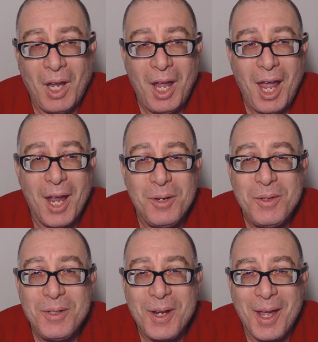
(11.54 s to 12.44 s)

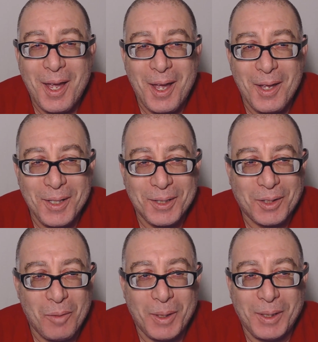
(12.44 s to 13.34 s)
and uh, this
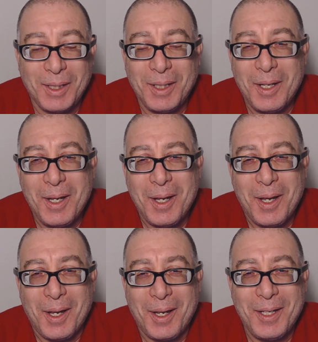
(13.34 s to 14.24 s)
company
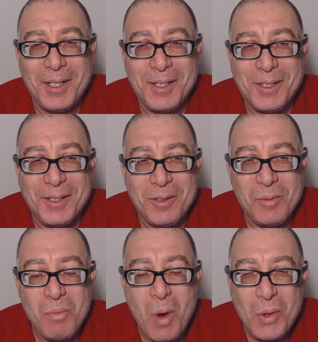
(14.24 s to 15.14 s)
is
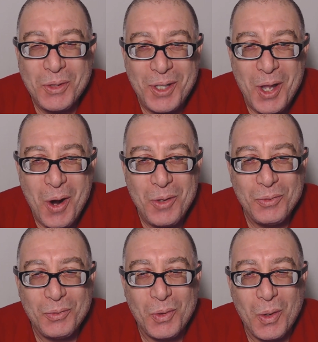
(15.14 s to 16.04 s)
most known
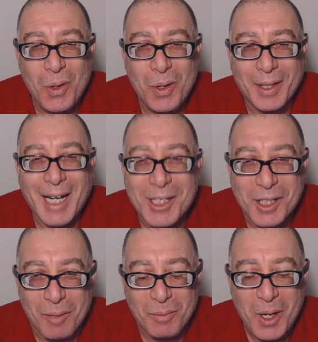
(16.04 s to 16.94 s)
for
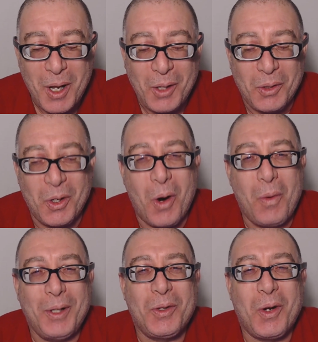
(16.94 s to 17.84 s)
ketchup. You know,
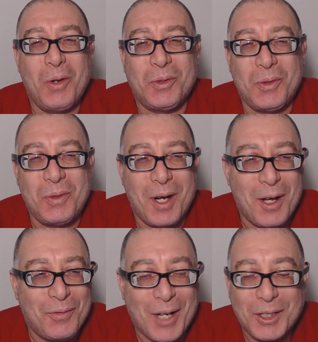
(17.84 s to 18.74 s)
when you go to uh,
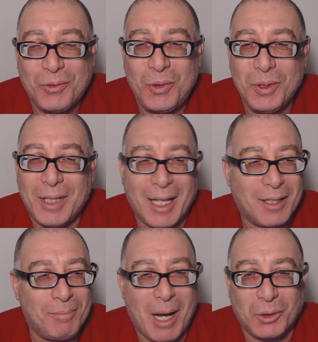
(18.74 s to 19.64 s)
fast food
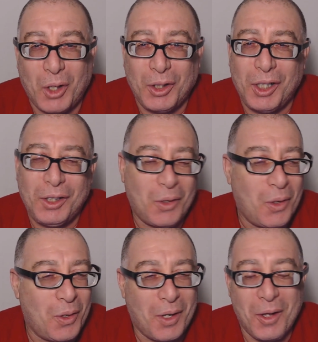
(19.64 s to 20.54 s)
like McDonald's
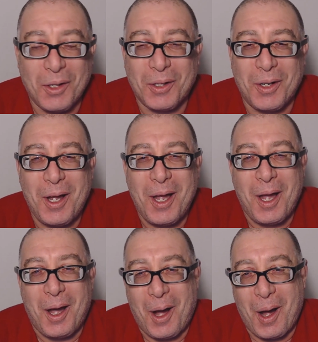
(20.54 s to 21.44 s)
or other
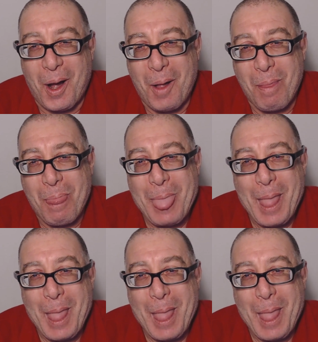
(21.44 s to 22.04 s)
um,